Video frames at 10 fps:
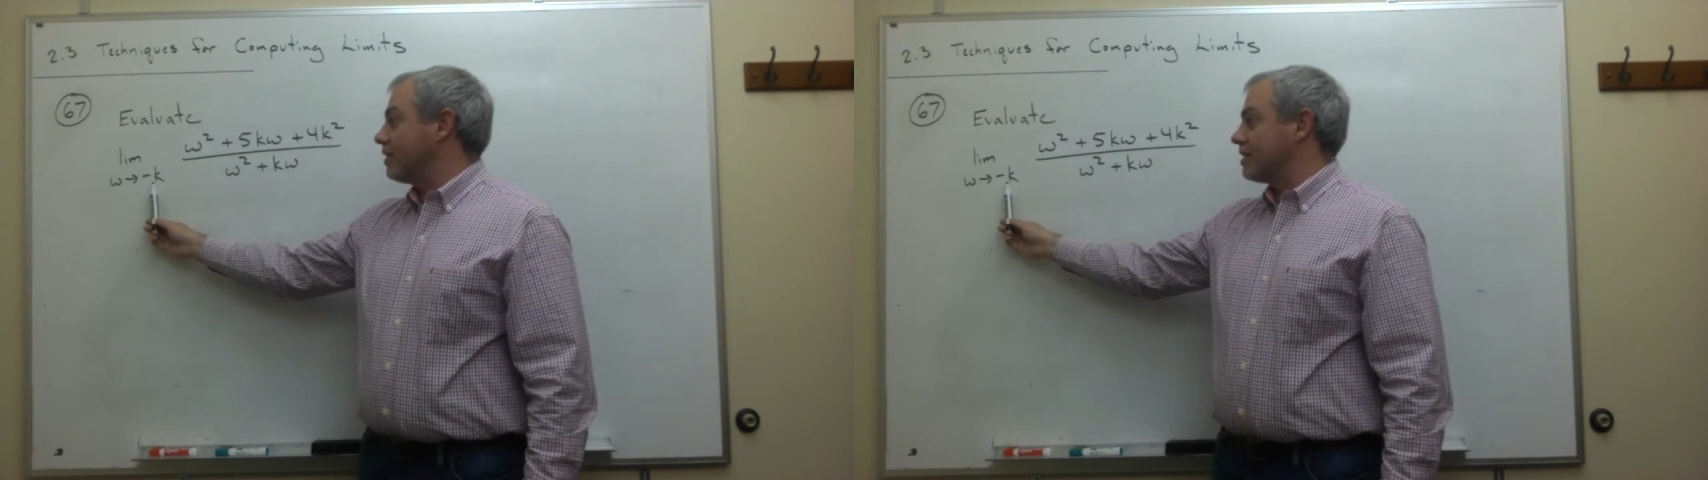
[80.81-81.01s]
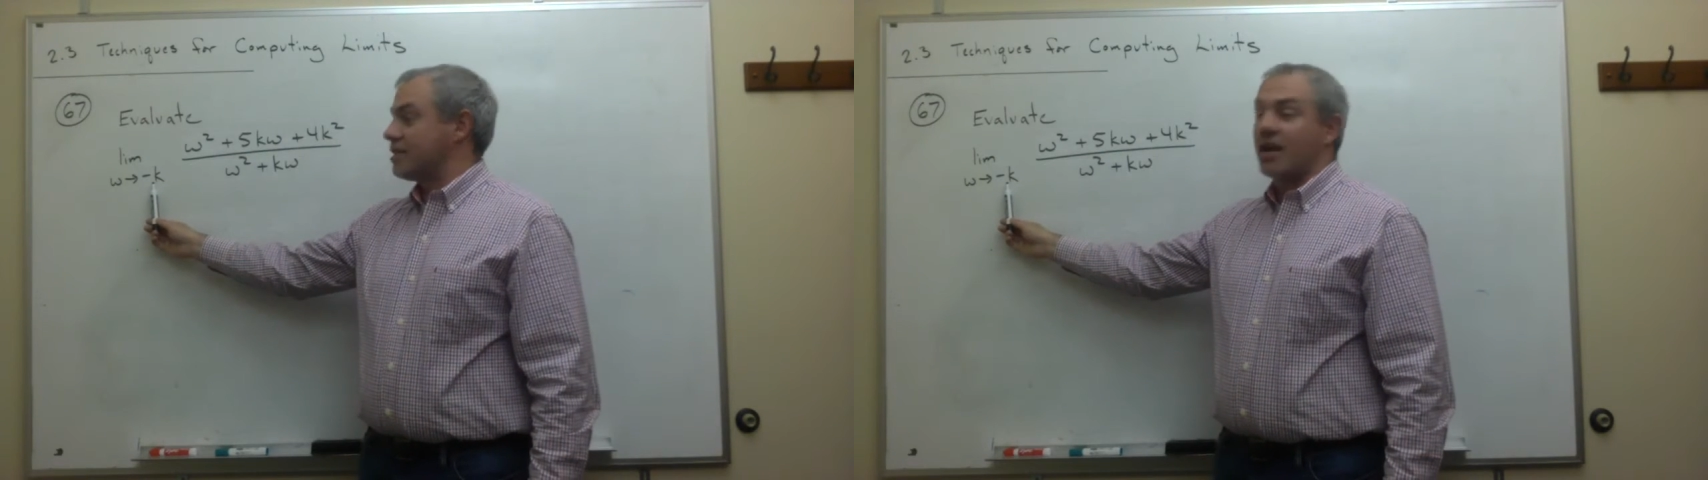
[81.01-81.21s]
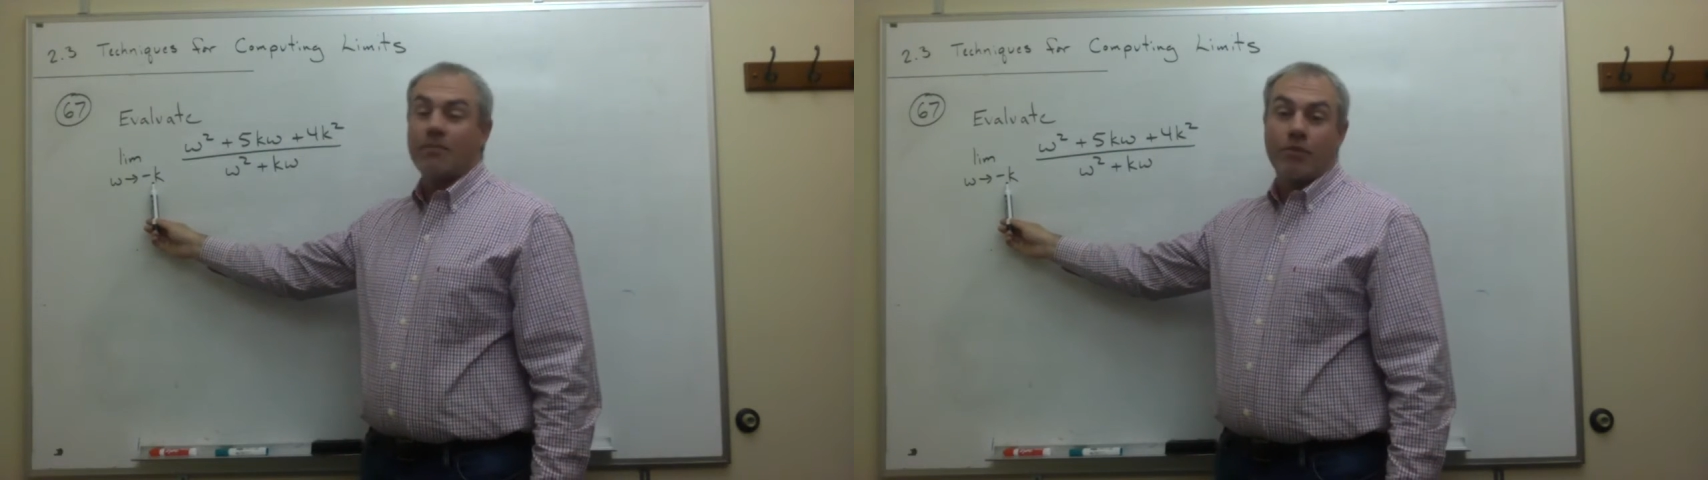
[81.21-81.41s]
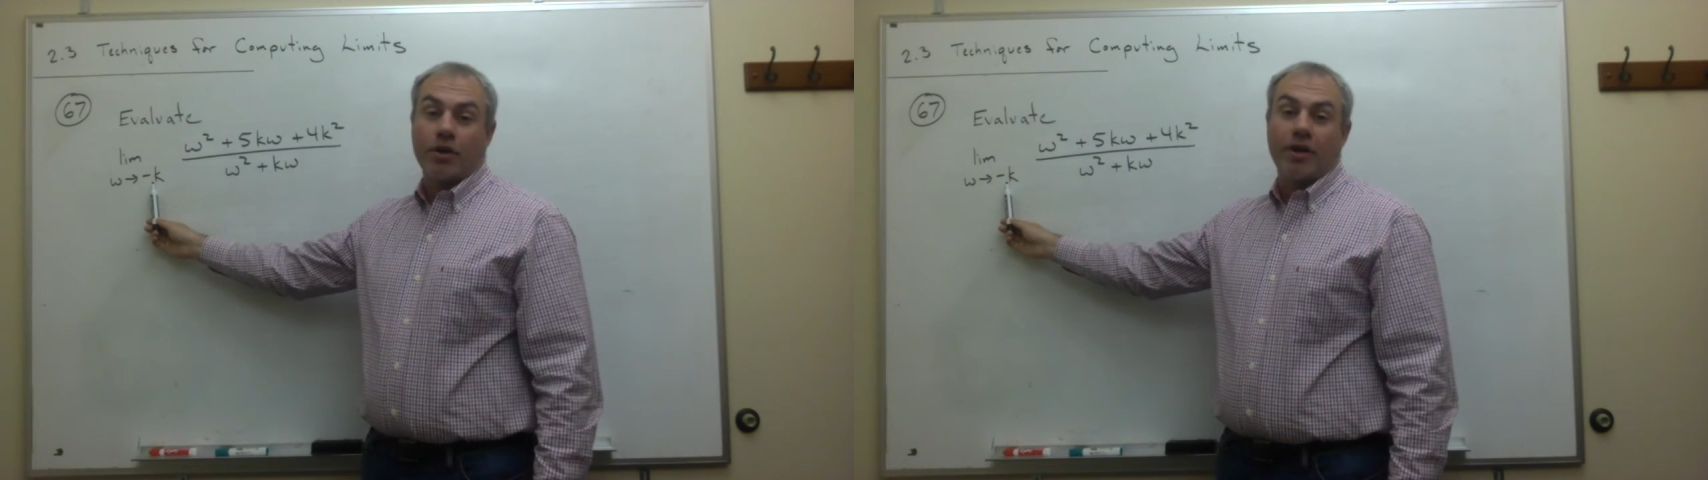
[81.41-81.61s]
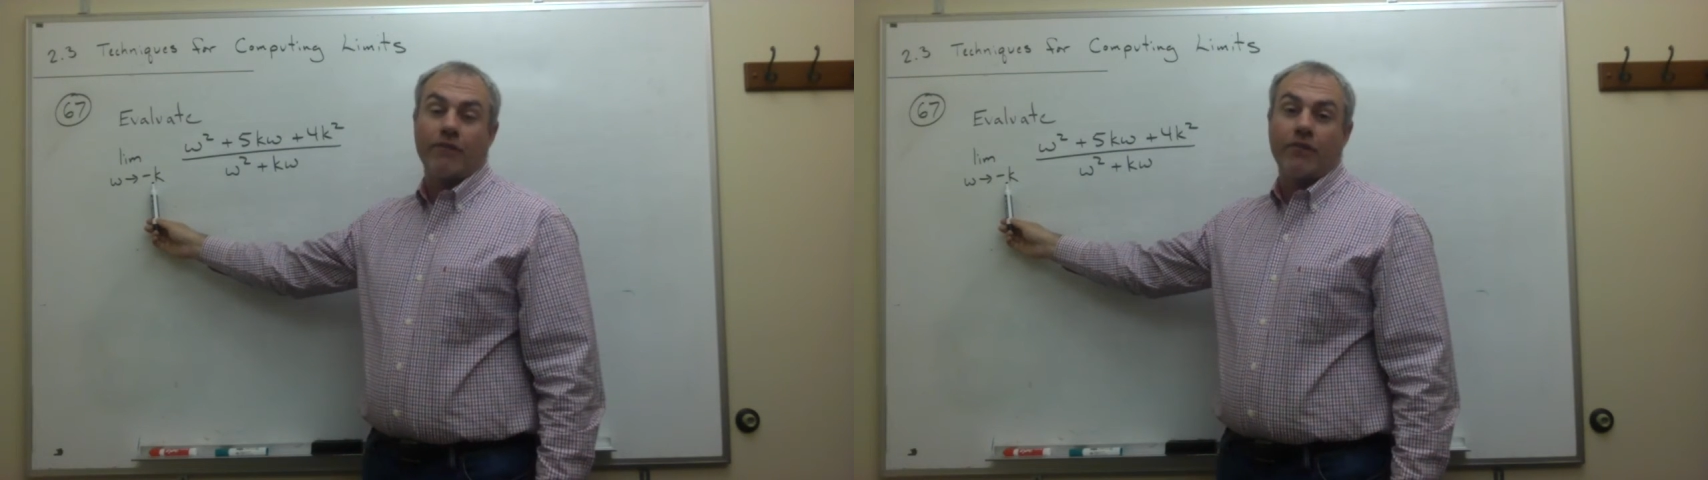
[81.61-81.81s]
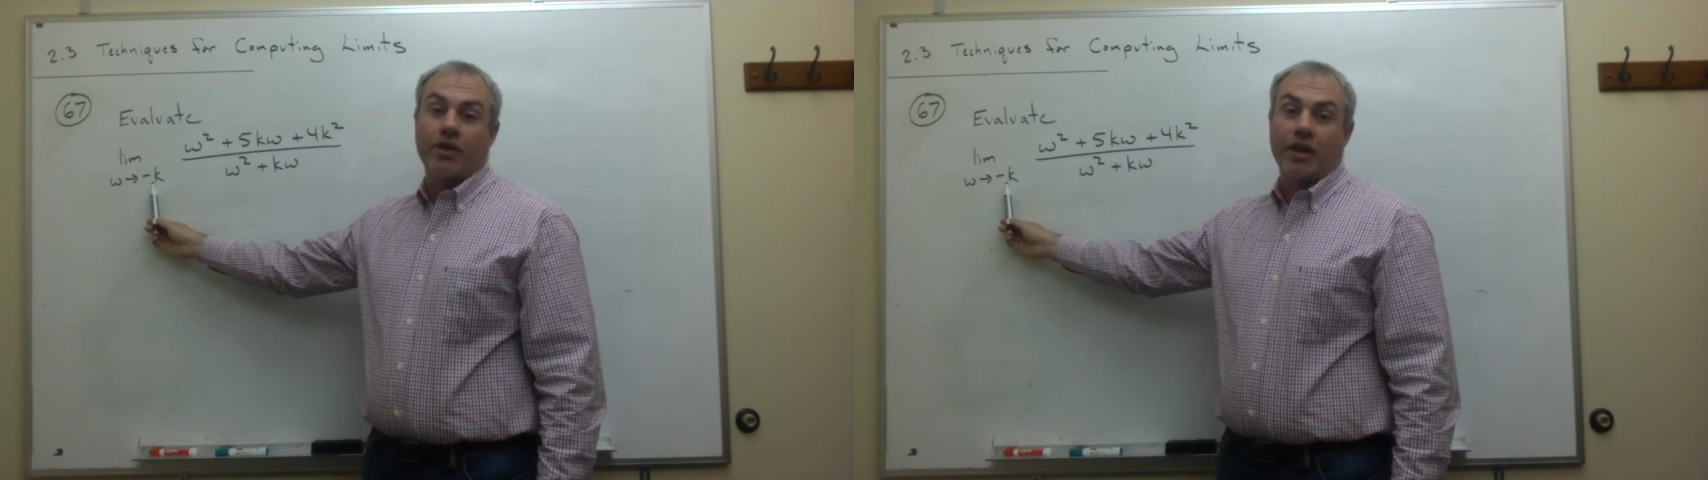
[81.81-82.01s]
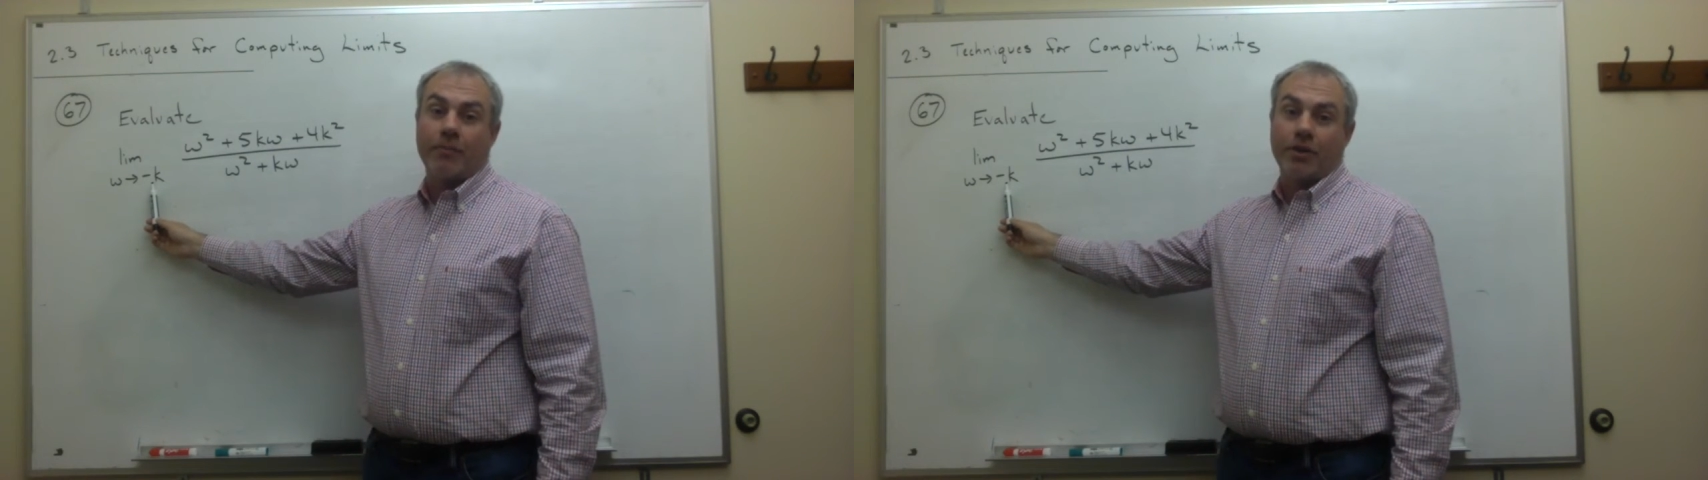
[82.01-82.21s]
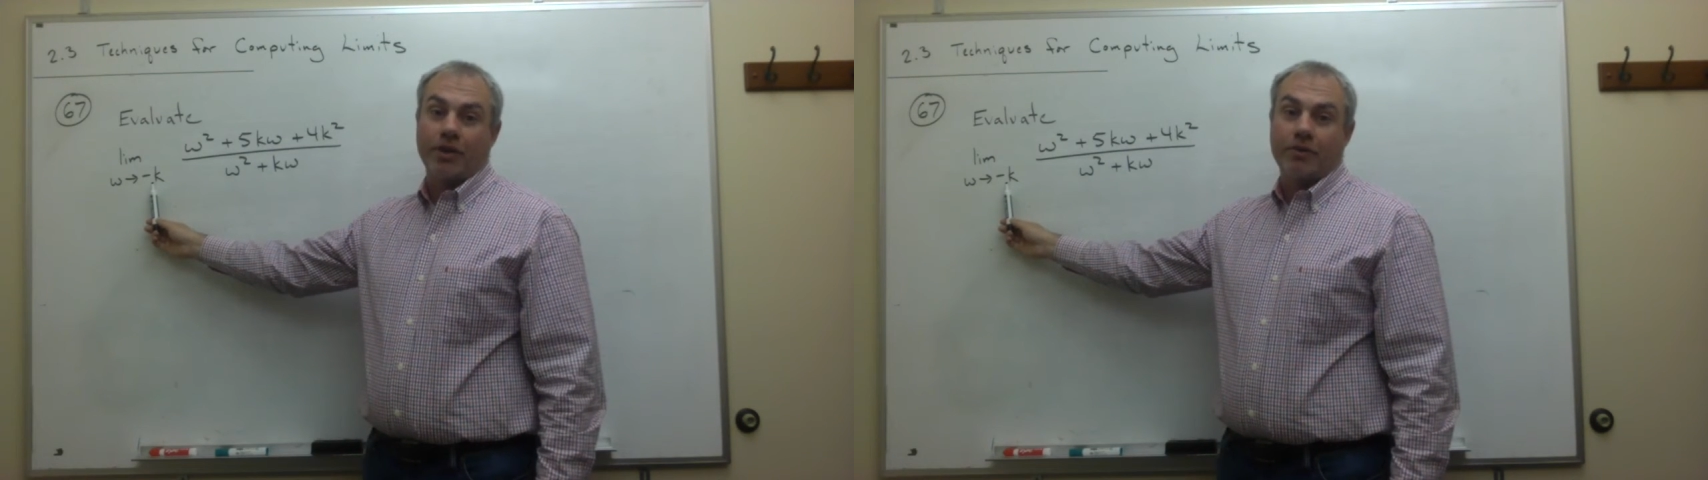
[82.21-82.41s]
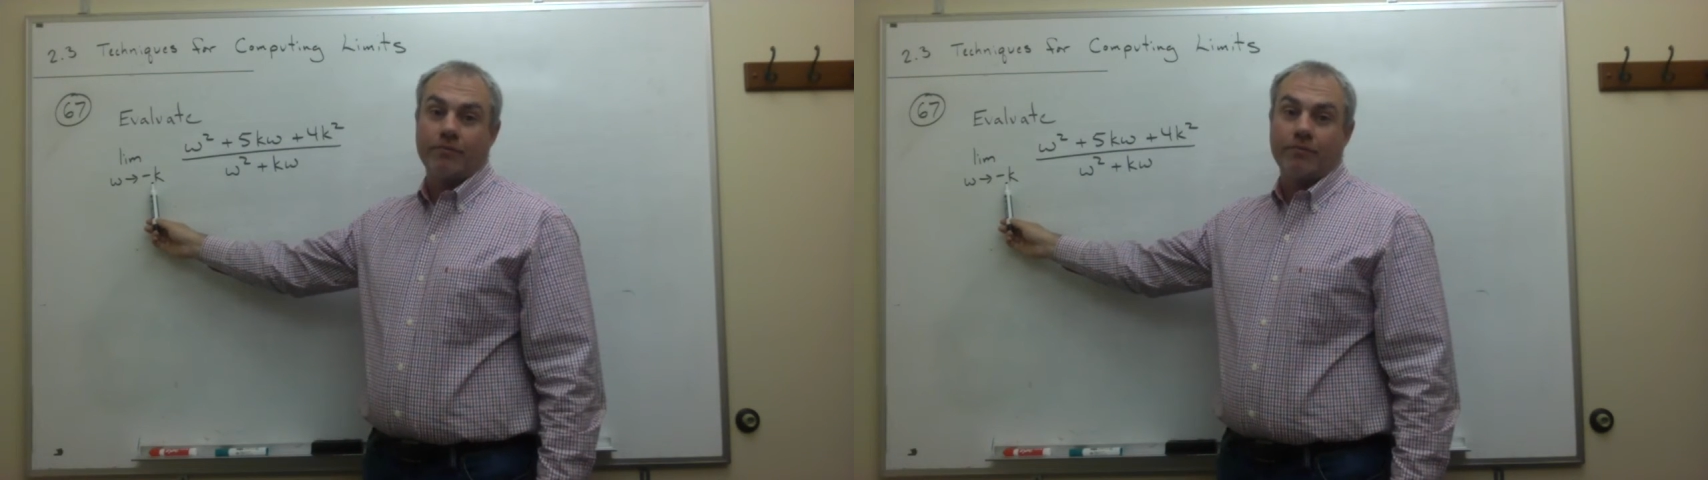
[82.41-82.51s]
this number in for w.